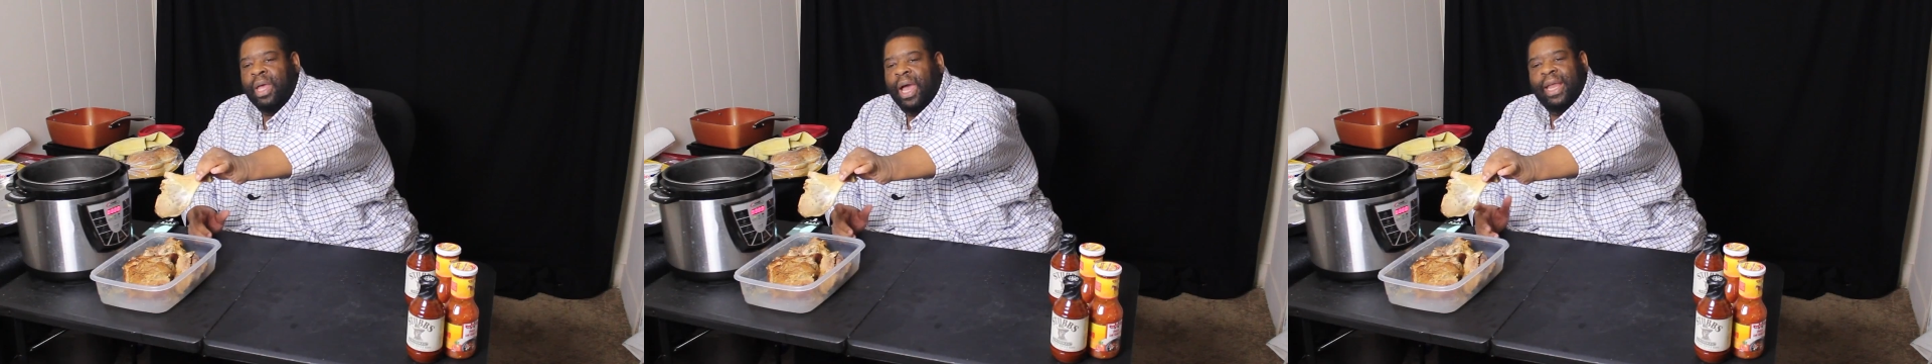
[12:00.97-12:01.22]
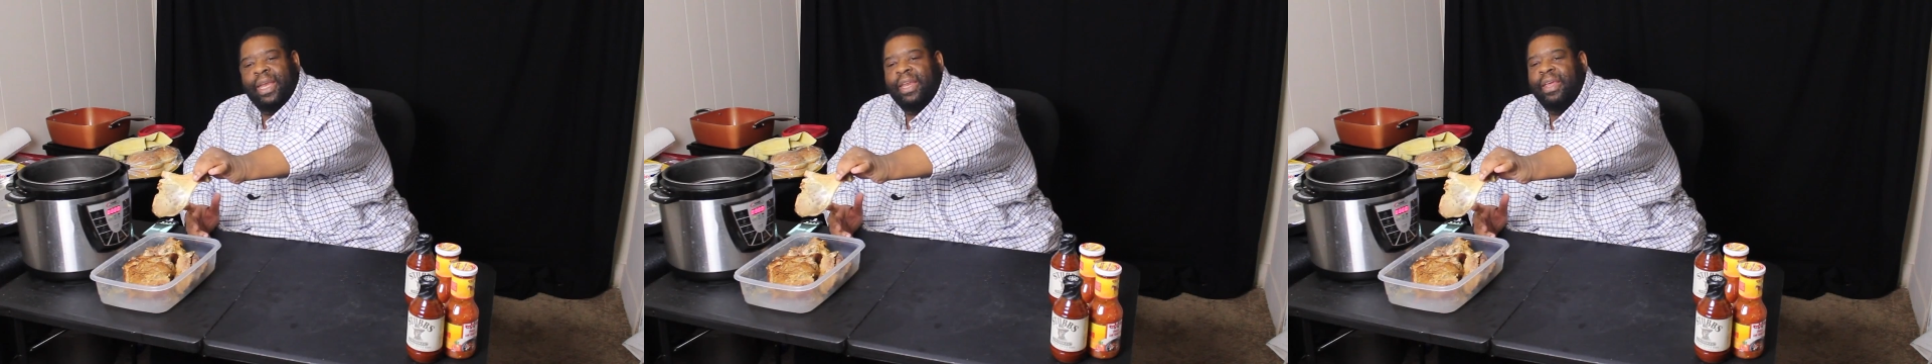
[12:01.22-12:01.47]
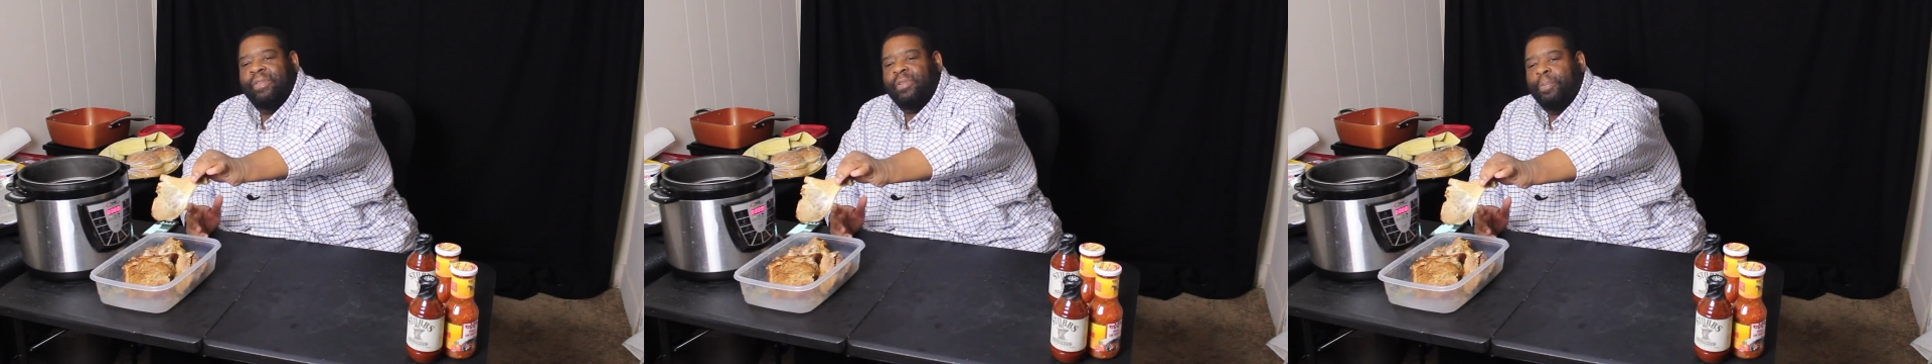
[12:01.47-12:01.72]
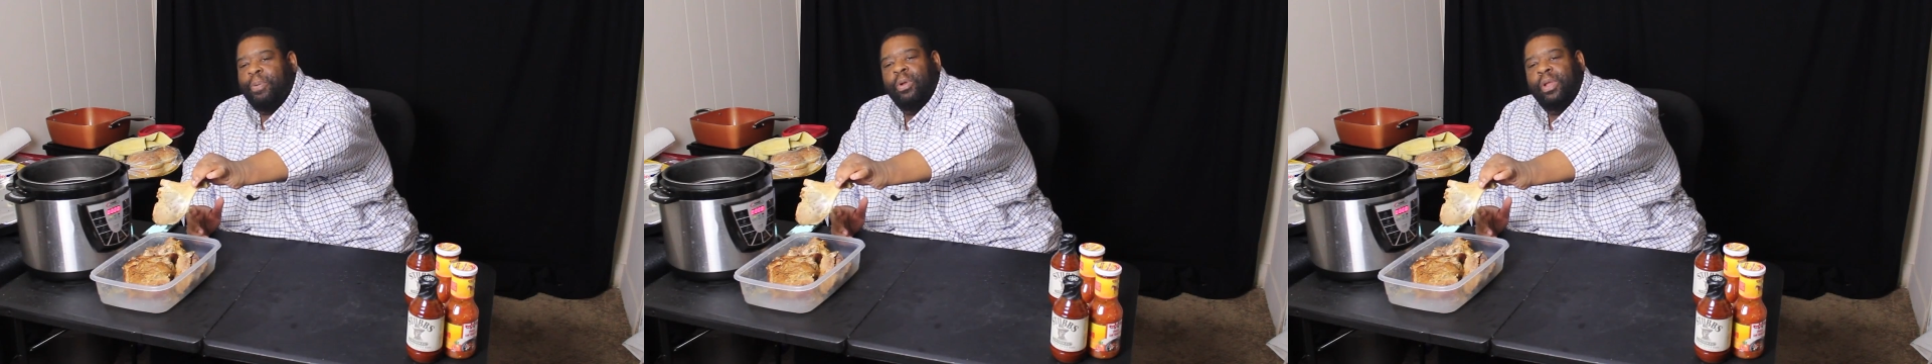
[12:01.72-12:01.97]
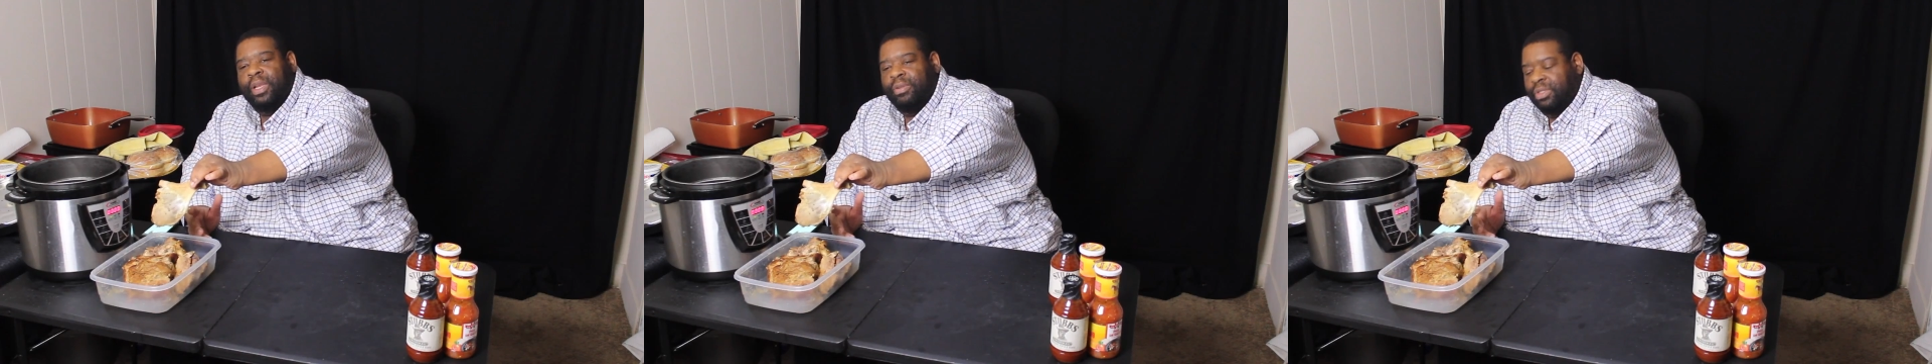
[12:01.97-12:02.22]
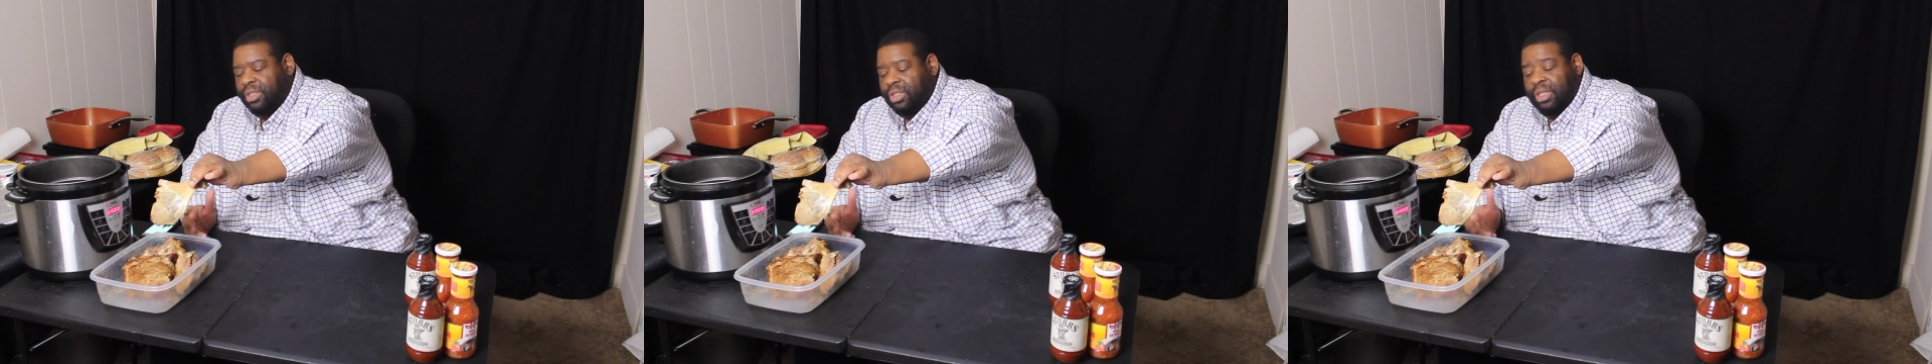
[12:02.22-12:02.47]
I didn't even have to pull it, it
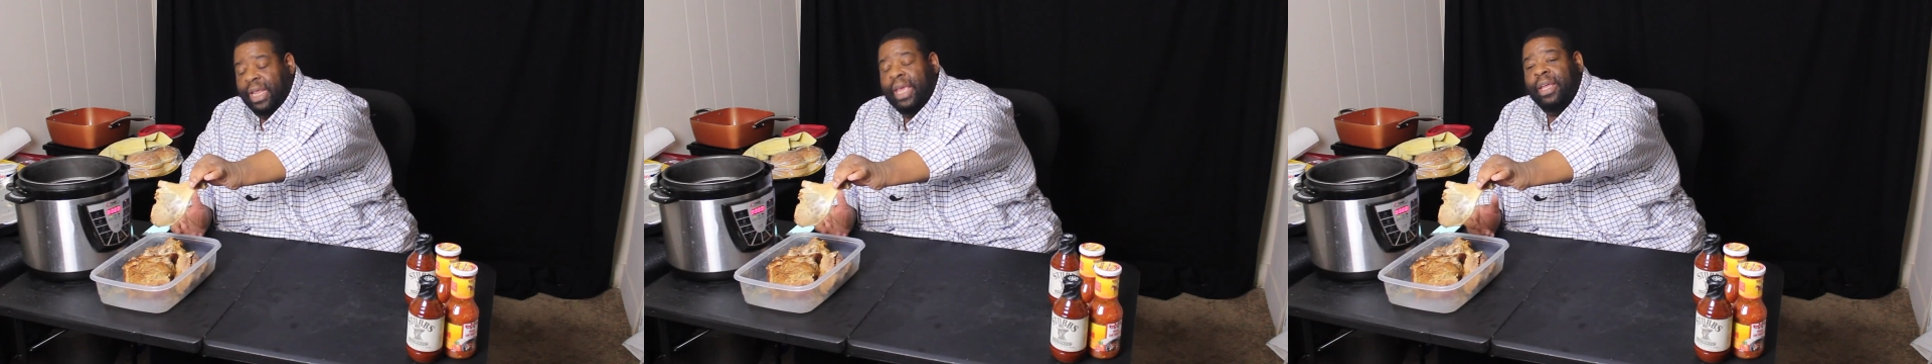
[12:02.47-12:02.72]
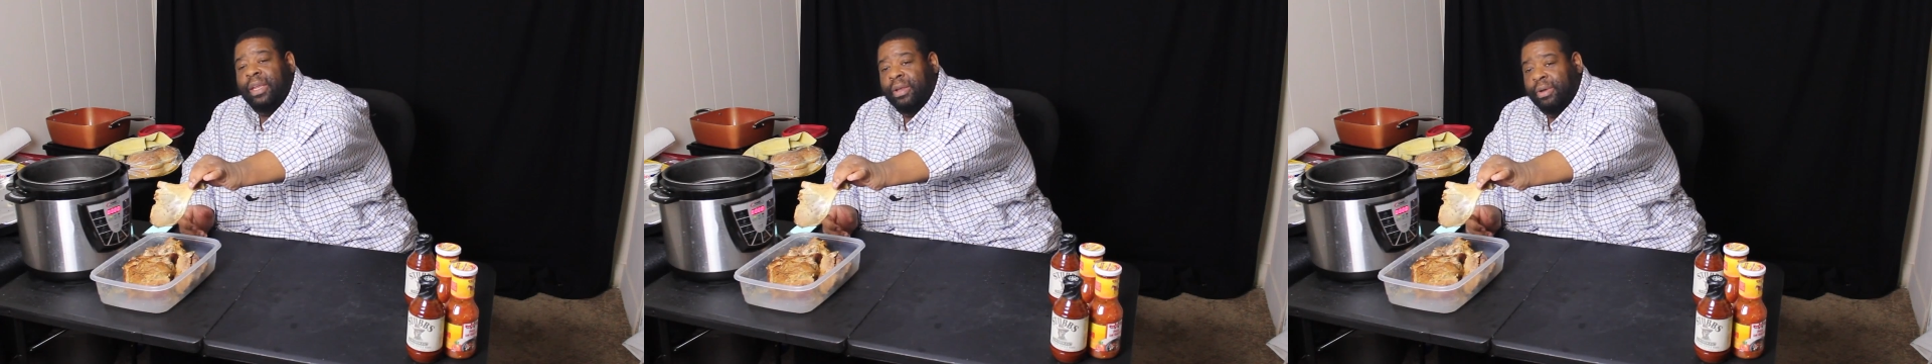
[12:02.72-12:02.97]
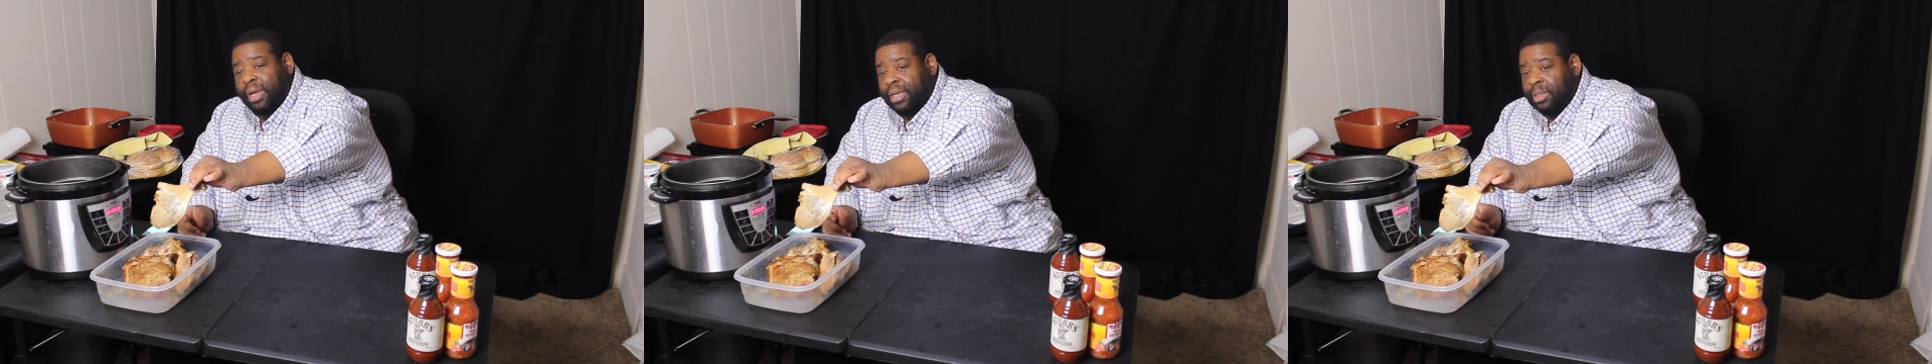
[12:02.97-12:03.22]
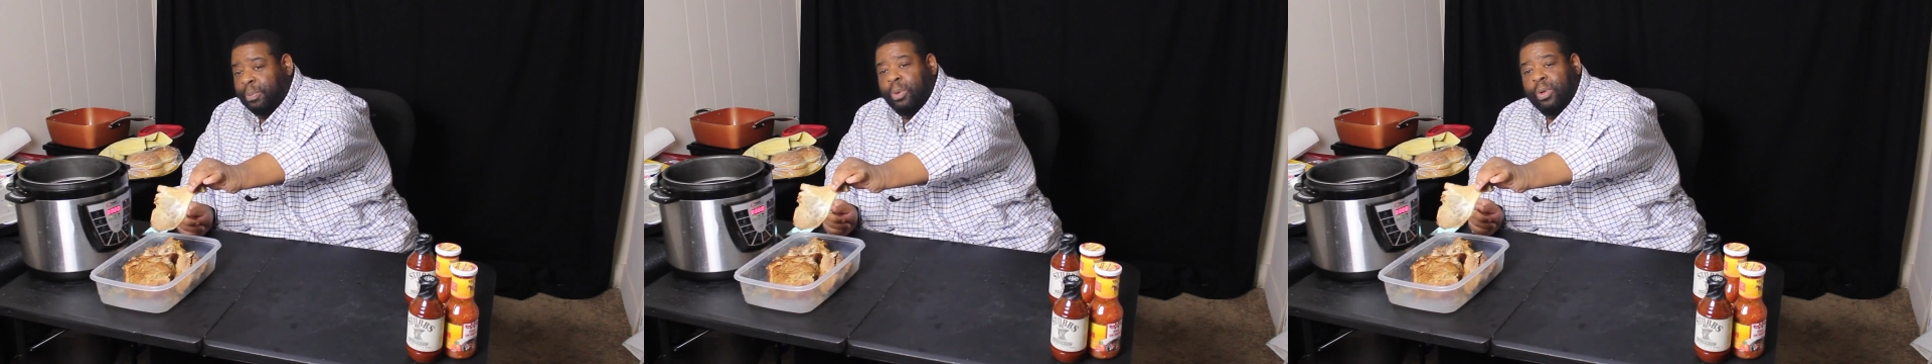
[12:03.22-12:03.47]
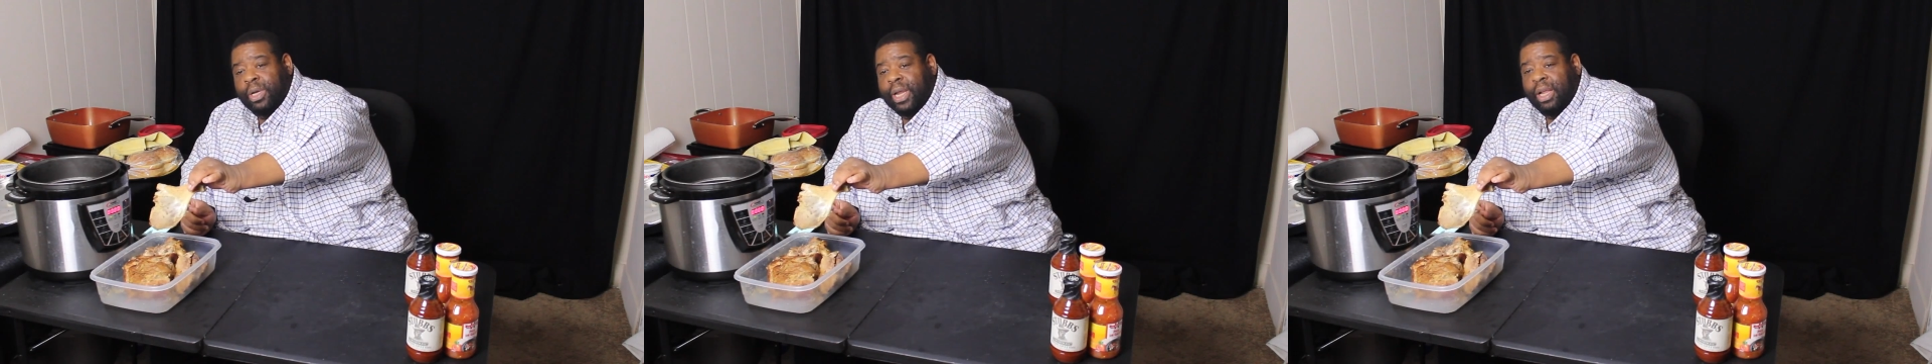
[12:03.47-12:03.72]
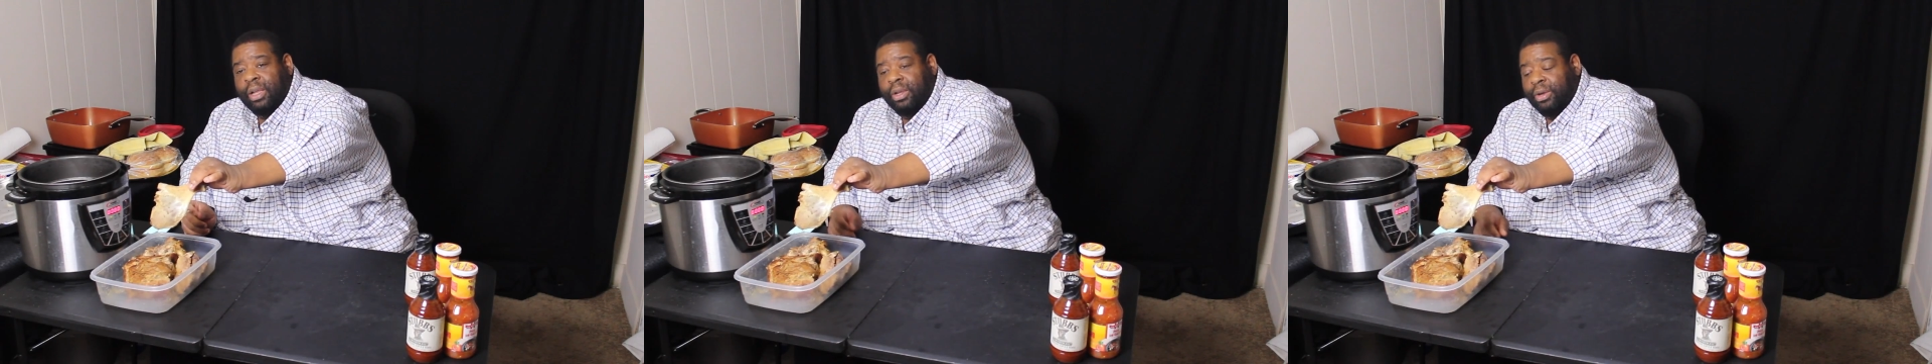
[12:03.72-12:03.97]
was just laying there. I just pulled it
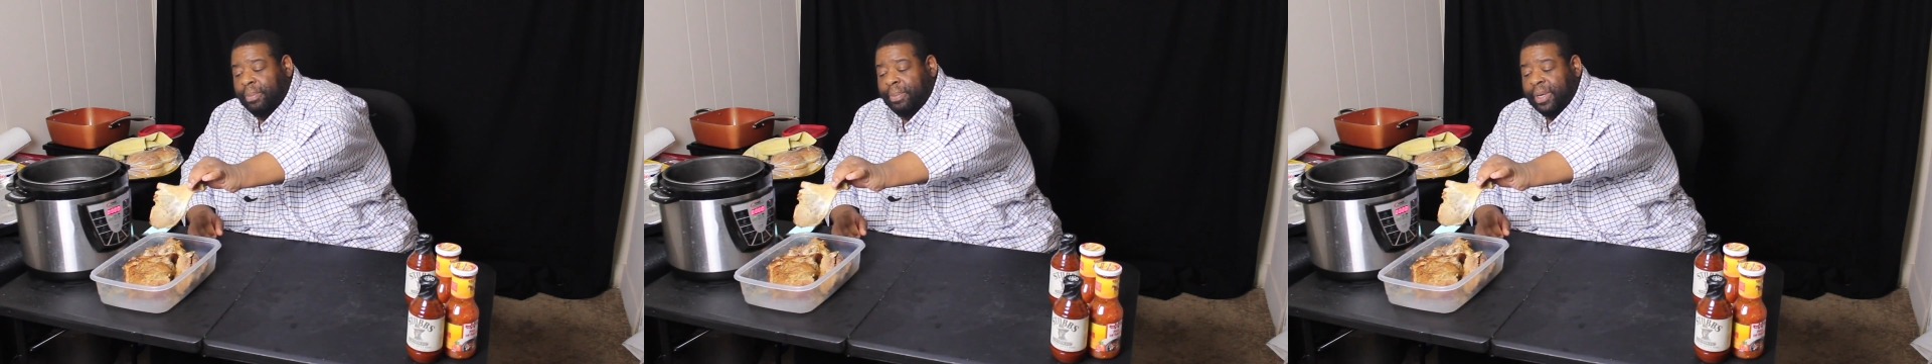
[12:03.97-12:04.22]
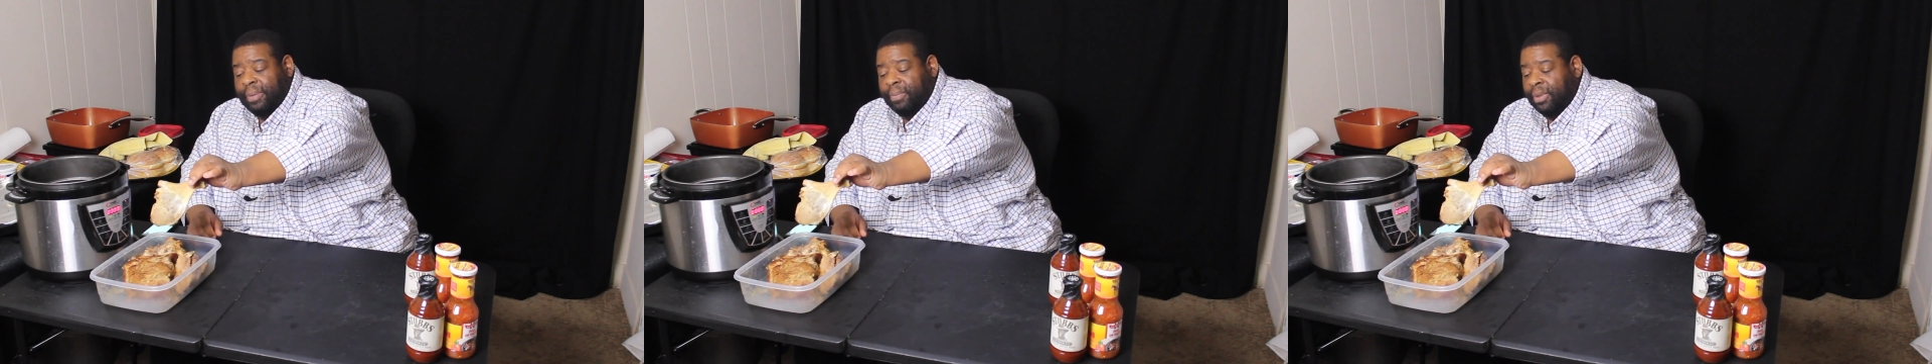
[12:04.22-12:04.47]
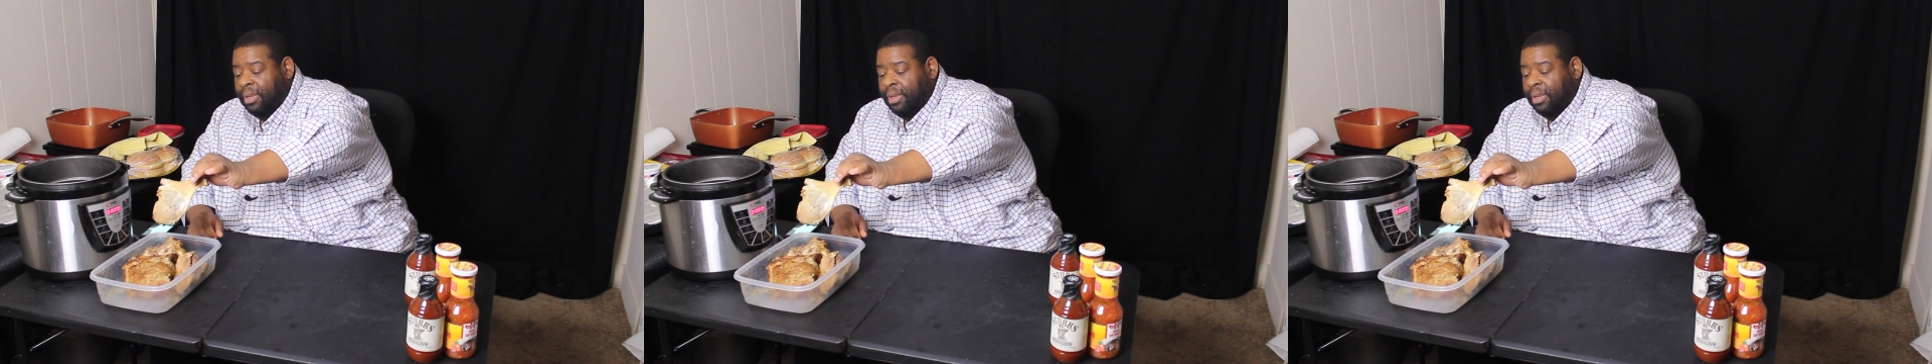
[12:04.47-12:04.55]
out a little bit.